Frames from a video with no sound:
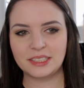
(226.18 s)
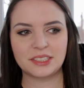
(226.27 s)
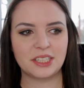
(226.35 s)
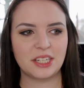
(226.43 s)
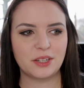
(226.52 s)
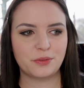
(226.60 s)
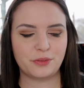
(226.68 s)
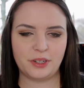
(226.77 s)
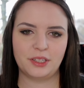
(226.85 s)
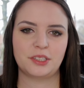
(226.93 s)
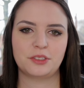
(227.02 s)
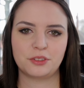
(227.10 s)
is the
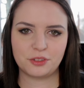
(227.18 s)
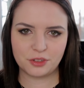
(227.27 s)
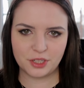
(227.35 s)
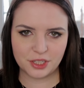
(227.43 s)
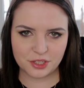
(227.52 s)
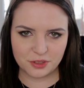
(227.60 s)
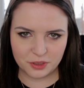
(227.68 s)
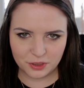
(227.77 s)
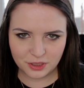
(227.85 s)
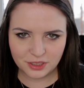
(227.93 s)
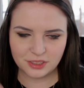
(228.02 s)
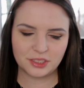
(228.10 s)
first
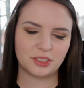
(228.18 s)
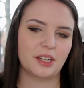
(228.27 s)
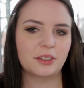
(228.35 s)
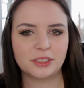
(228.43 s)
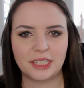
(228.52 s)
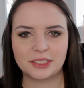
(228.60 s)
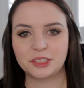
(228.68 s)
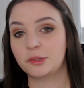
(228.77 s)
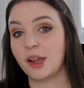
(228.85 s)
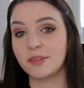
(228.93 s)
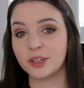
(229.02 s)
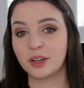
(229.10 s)
traditional style
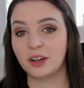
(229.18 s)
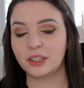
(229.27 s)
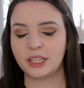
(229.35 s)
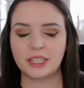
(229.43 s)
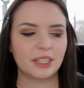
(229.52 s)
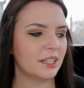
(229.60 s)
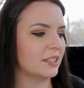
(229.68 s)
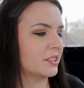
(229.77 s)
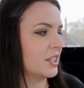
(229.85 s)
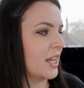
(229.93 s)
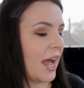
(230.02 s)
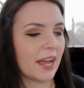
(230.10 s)
tattoo I ever got. It is the